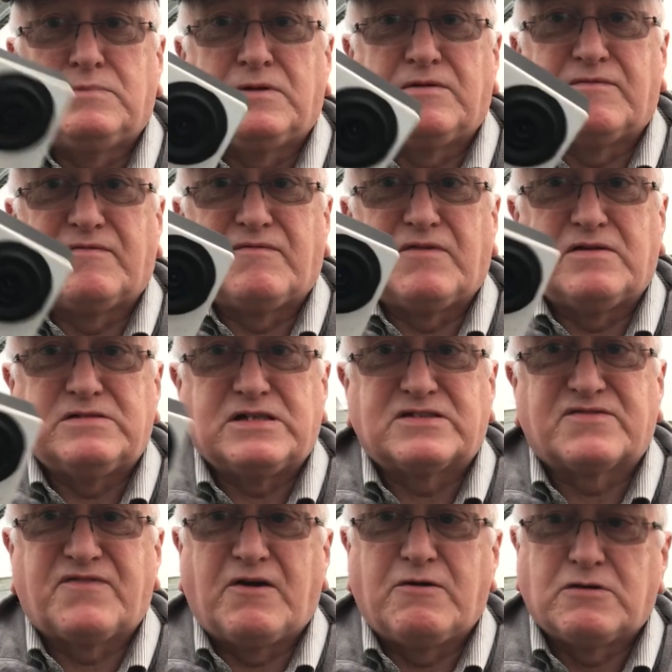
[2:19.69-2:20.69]
various
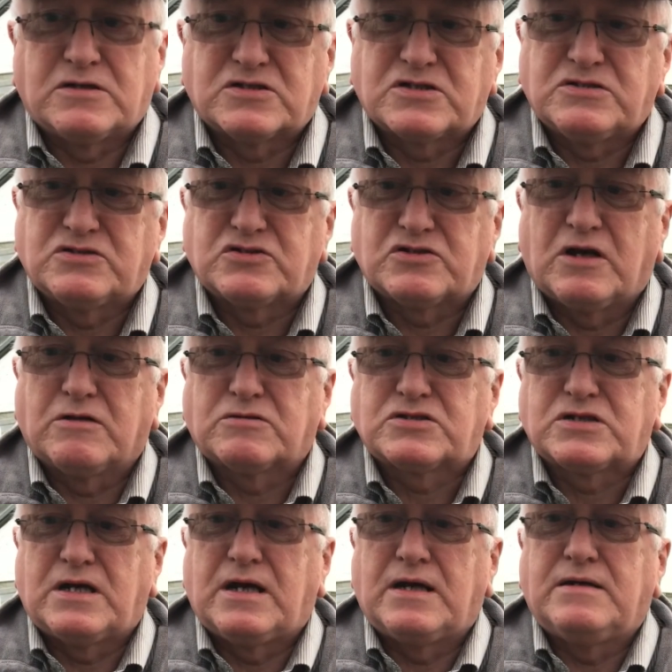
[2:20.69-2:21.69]
focus controls
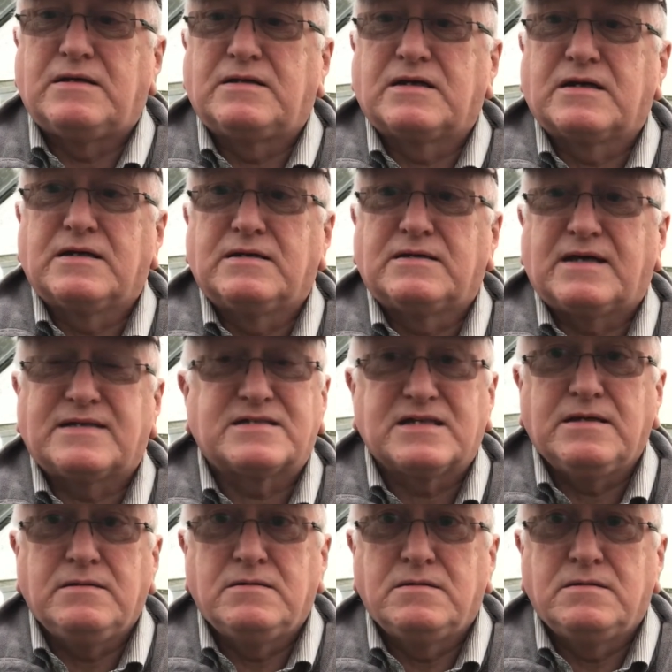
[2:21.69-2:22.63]
there. And that's it.